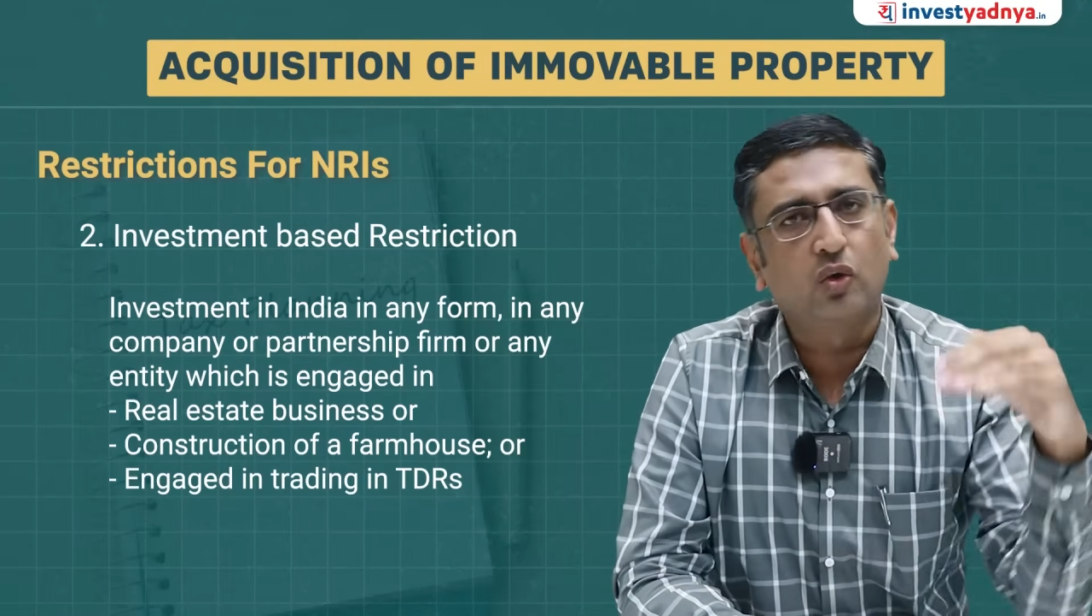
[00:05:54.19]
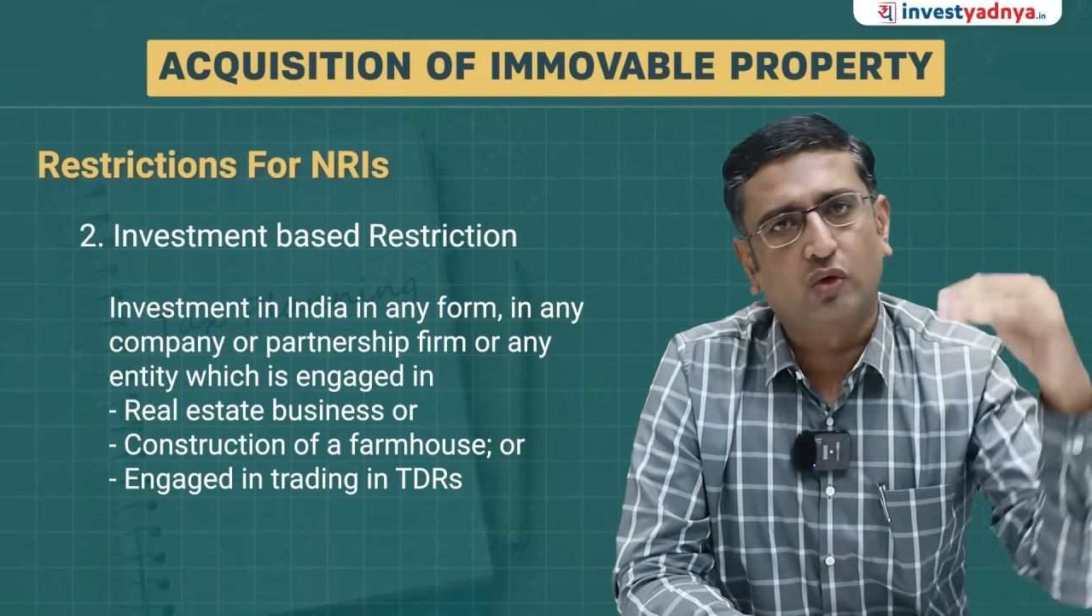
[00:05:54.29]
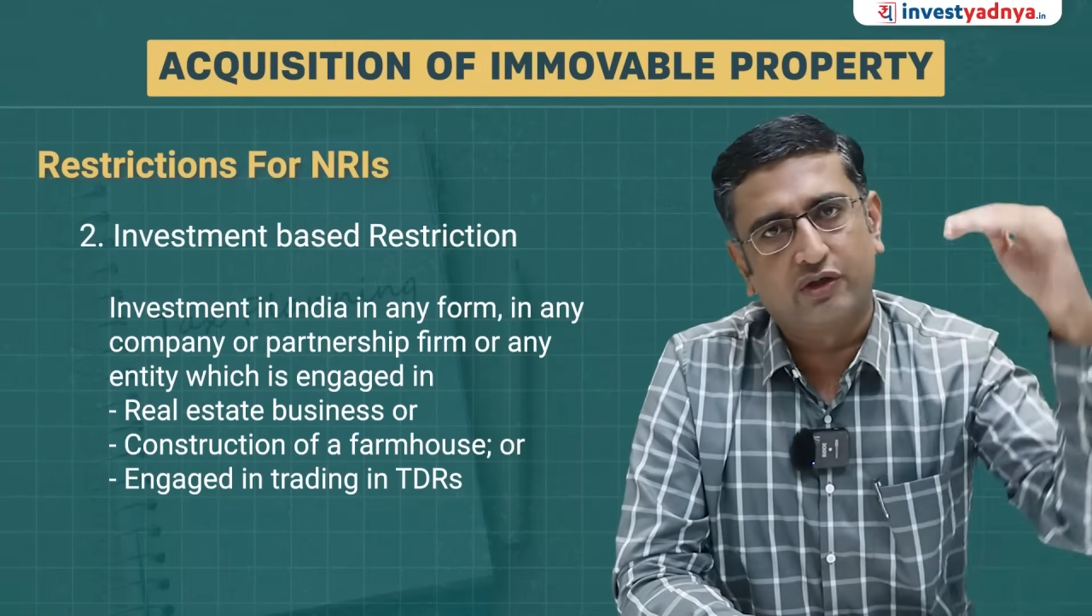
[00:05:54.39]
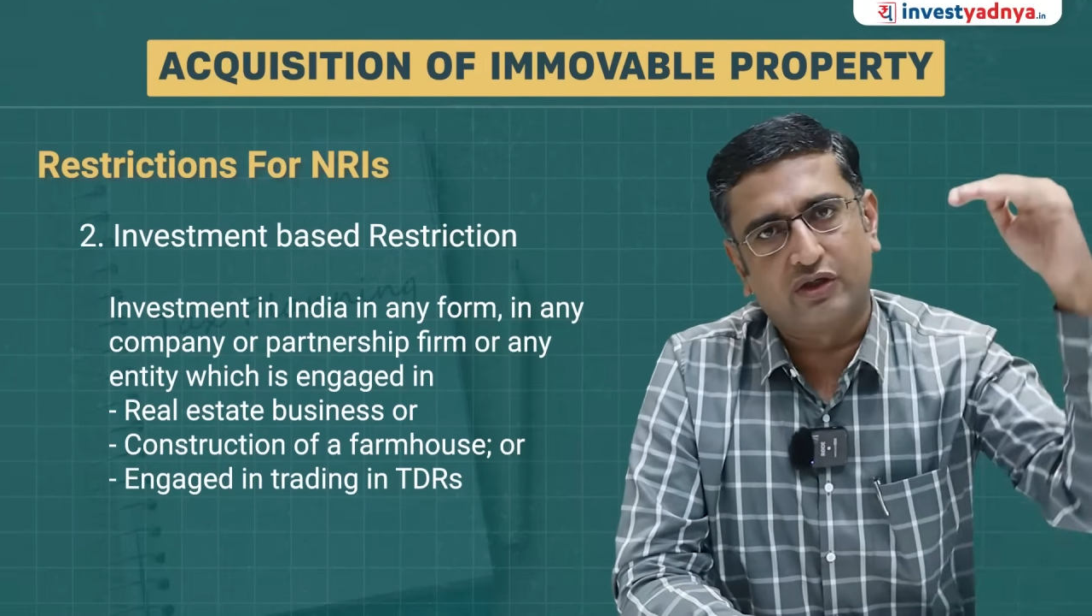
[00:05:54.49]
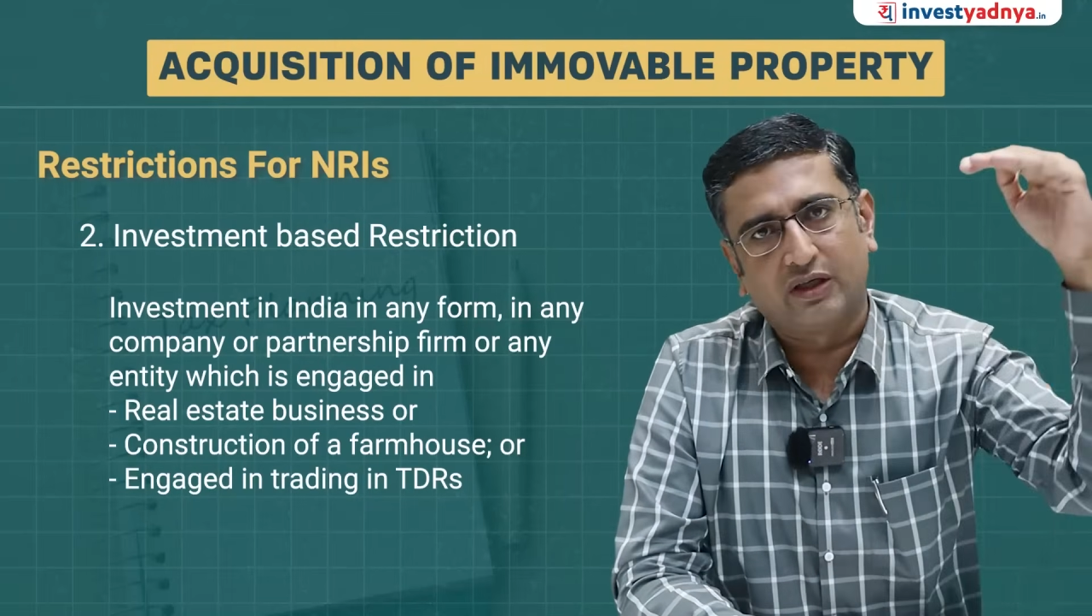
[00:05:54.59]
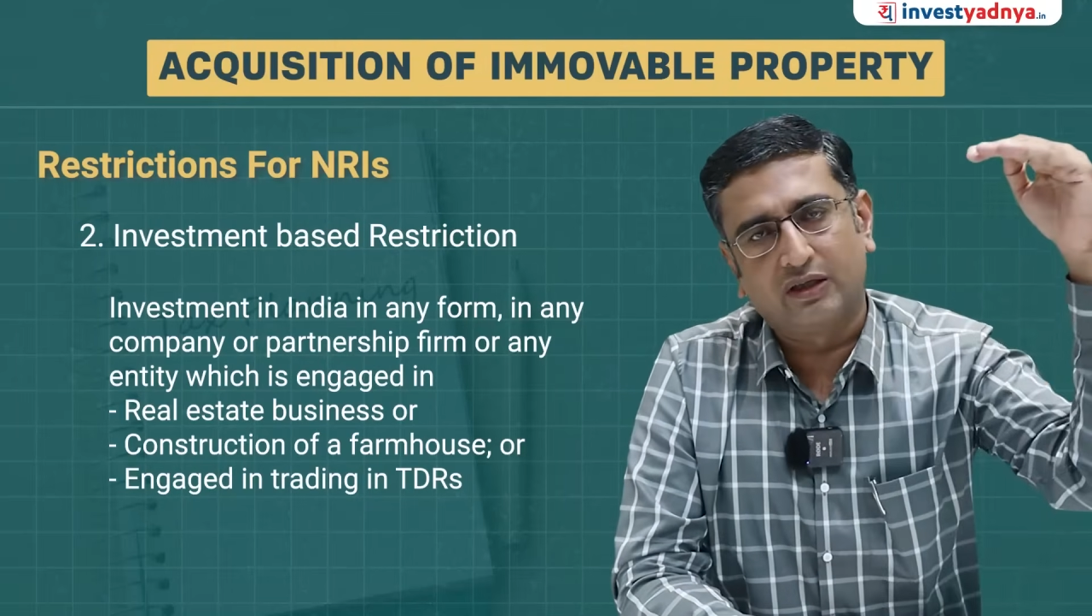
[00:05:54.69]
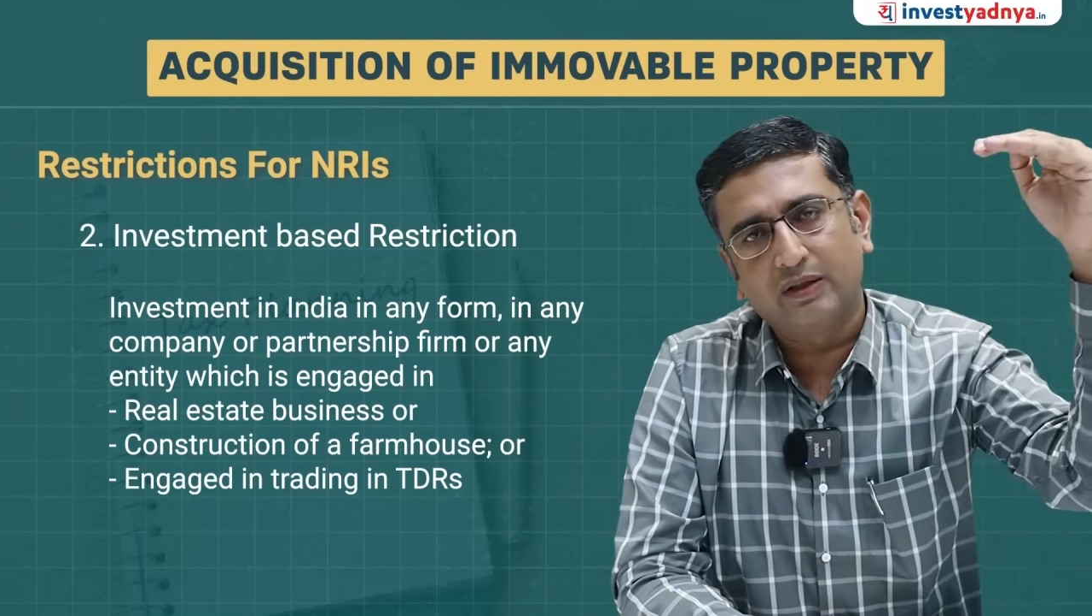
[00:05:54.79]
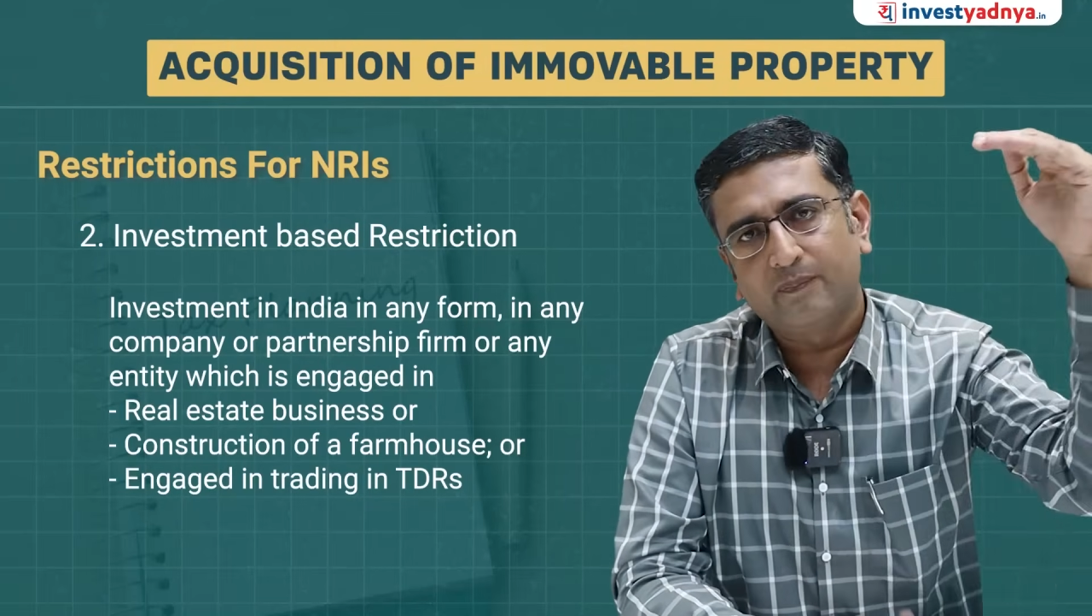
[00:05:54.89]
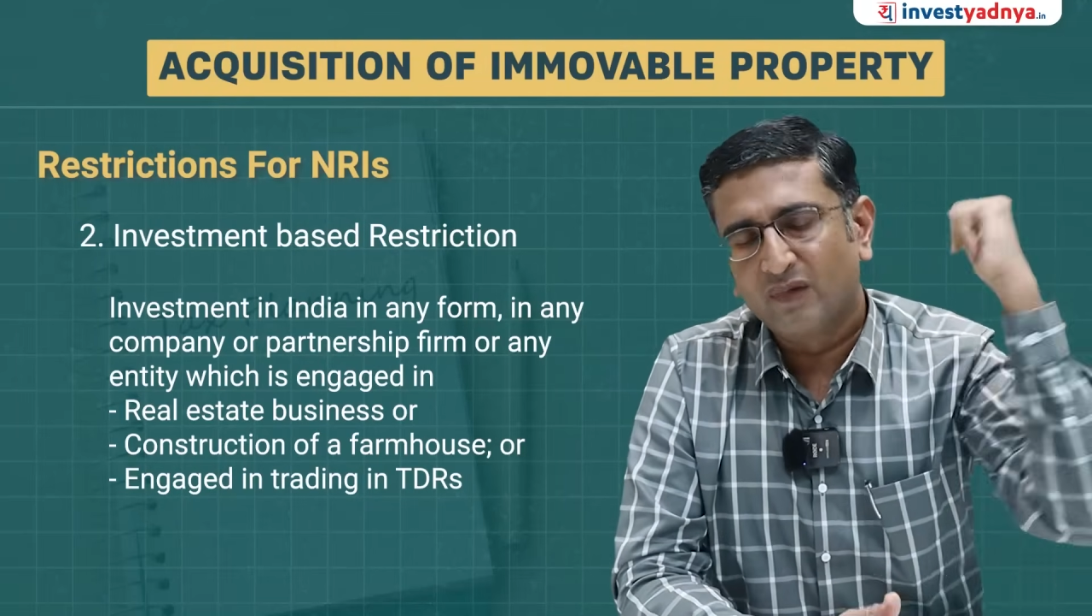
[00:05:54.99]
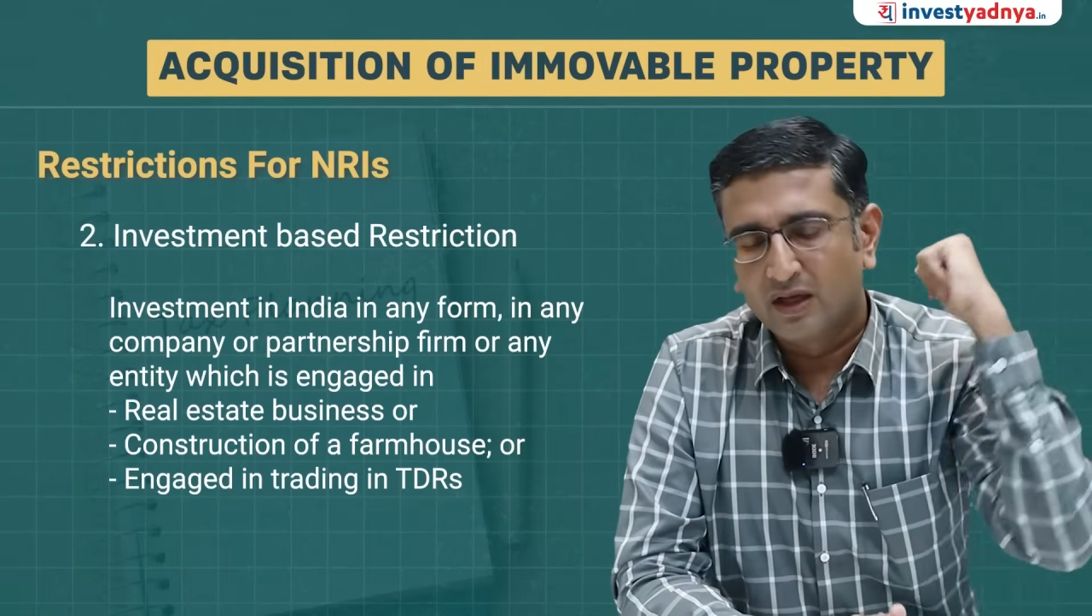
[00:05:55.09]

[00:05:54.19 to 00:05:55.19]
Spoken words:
to construct the